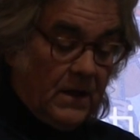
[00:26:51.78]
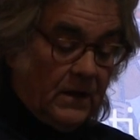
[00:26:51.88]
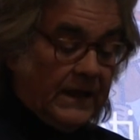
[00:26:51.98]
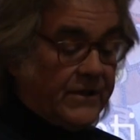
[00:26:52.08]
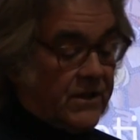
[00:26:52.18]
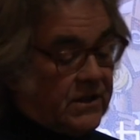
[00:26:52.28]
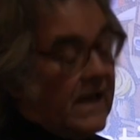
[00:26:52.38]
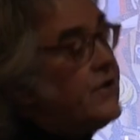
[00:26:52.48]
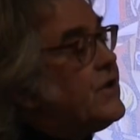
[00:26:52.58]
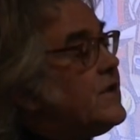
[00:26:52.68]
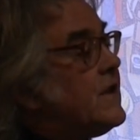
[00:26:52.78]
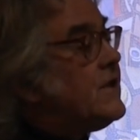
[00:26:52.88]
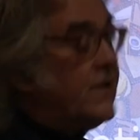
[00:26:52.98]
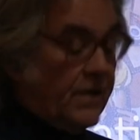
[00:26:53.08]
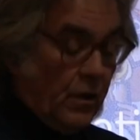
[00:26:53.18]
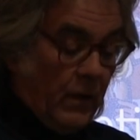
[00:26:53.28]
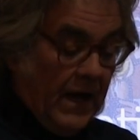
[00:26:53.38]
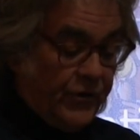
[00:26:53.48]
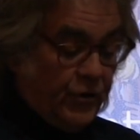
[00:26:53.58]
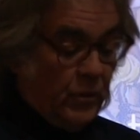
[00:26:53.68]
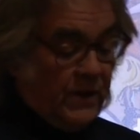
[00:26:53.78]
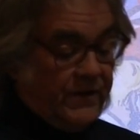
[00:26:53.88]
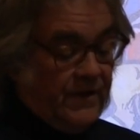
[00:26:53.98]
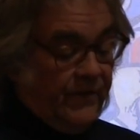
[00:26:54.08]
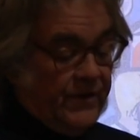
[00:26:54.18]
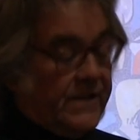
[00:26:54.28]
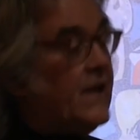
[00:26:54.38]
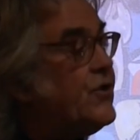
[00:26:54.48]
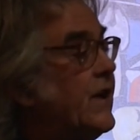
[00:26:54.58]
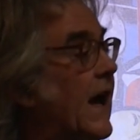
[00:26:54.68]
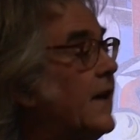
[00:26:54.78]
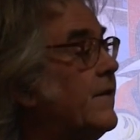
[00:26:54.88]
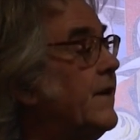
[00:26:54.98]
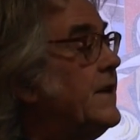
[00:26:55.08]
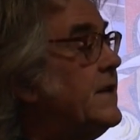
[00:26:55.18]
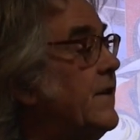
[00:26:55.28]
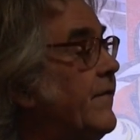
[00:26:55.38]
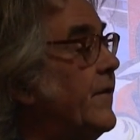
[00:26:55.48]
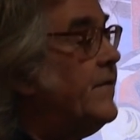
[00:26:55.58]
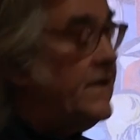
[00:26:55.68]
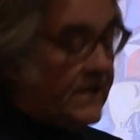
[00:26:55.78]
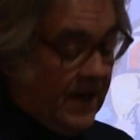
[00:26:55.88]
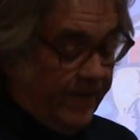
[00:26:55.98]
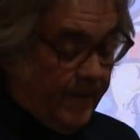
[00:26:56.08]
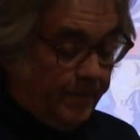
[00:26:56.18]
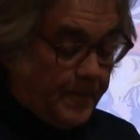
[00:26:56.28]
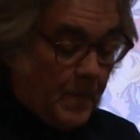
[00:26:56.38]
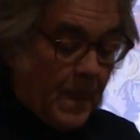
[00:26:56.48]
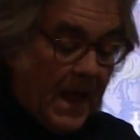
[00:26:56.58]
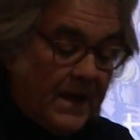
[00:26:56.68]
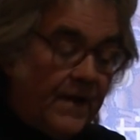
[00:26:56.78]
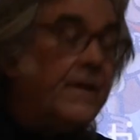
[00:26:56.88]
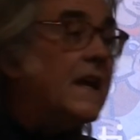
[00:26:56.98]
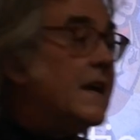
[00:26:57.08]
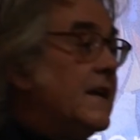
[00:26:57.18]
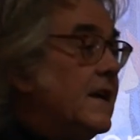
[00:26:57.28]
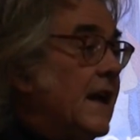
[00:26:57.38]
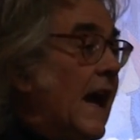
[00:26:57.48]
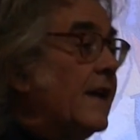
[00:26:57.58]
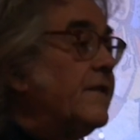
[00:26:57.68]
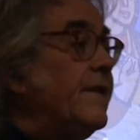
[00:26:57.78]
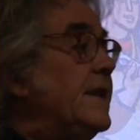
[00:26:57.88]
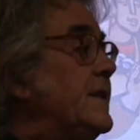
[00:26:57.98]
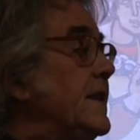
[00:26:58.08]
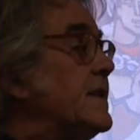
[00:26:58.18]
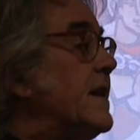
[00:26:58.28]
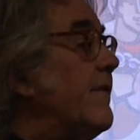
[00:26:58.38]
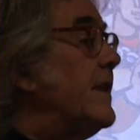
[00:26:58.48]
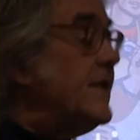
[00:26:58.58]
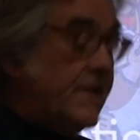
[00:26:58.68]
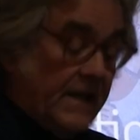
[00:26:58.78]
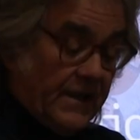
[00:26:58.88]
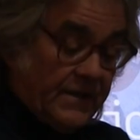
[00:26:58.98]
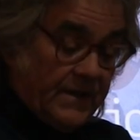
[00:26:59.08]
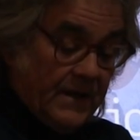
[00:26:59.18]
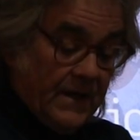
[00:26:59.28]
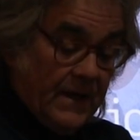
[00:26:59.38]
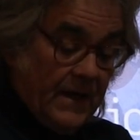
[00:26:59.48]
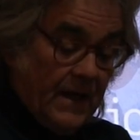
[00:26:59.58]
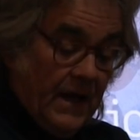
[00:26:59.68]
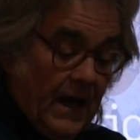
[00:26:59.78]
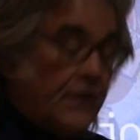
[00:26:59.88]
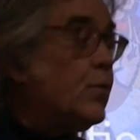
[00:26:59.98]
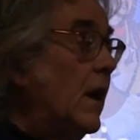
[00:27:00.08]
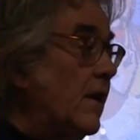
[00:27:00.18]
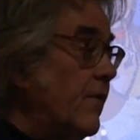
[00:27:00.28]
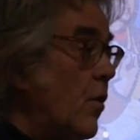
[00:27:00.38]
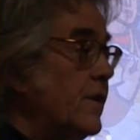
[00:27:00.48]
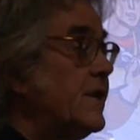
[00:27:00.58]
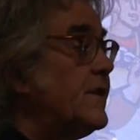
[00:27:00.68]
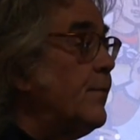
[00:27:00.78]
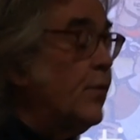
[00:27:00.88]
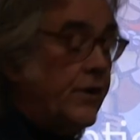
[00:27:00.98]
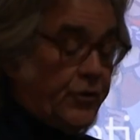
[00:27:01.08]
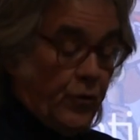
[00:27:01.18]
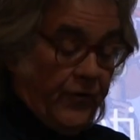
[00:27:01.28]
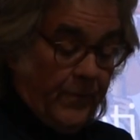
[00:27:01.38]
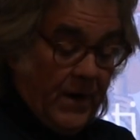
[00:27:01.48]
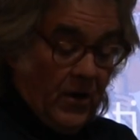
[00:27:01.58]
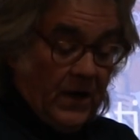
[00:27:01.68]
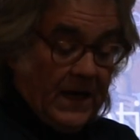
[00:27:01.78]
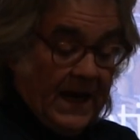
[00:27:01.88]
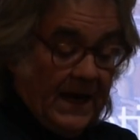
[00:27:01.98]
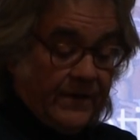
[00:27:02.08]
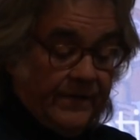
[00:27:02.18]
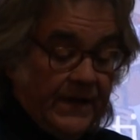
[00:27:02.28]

Legislation such as the Gradual Civilization Act of 1857, the Indian Act of 1876, as well, of course, as the British North America Act of